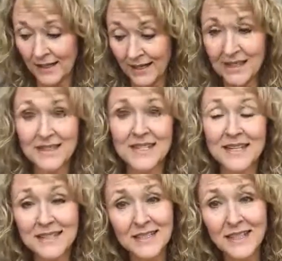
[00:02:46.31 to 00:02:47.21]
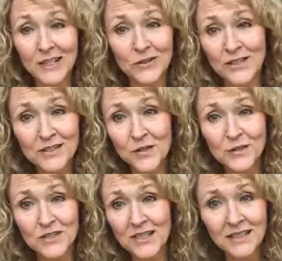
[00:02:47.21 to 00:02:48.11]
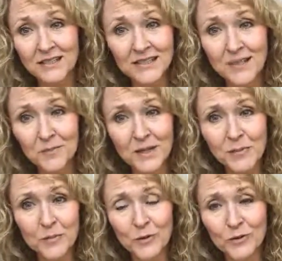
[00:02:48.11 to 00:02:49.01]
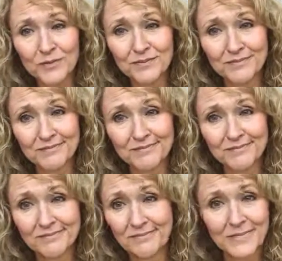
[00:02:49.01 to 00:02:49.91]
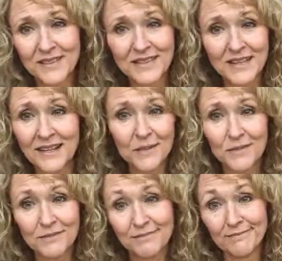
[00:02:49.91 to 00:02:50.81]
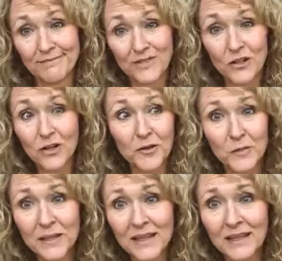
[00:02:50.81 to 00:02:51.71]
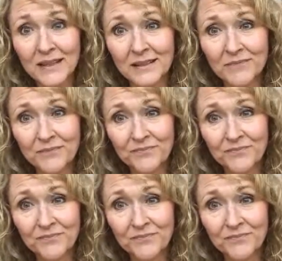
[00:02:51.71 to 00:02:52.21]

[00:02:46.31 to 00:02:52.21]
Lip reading: And it says in here that it's going to stink to some people because they're not going to be in.